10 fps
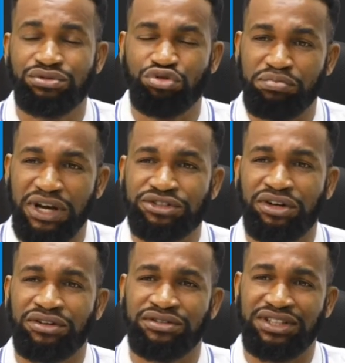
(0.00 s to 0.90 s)
to
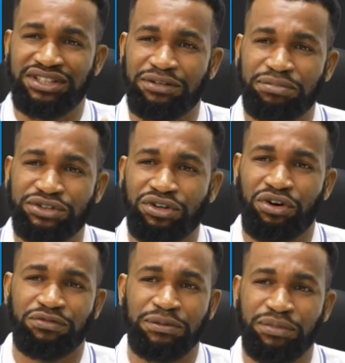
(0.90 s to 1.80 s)
measure the temperature
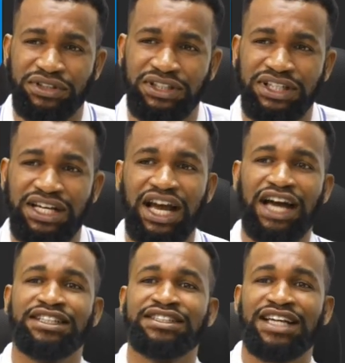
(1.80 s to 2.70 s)
of a body.
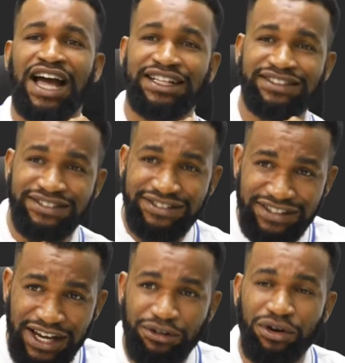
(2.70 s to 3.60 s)
And at
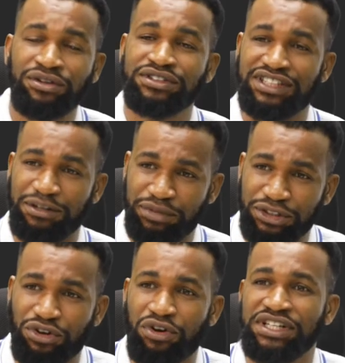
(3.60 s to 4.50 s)
zero
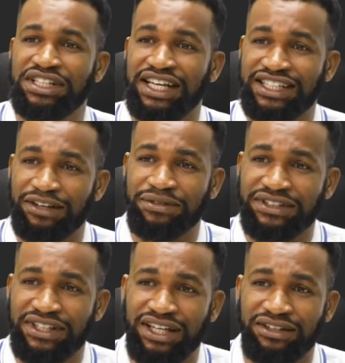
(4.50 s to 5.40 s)
temperature in a Kelvin
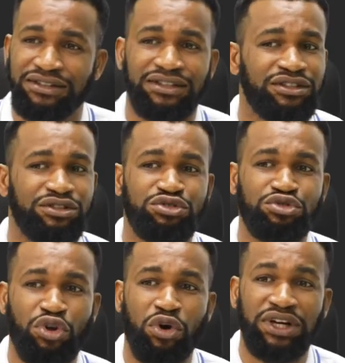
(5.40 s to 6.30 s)
scale,
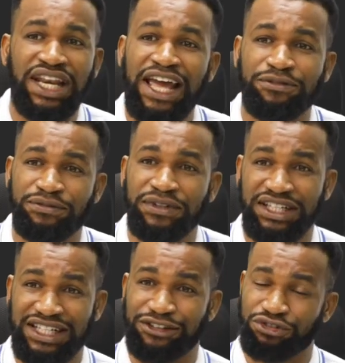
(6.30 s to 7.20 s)
no life
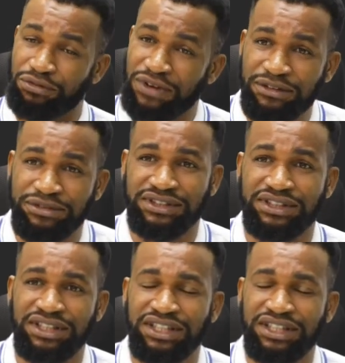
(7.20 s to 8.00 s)
can survive it.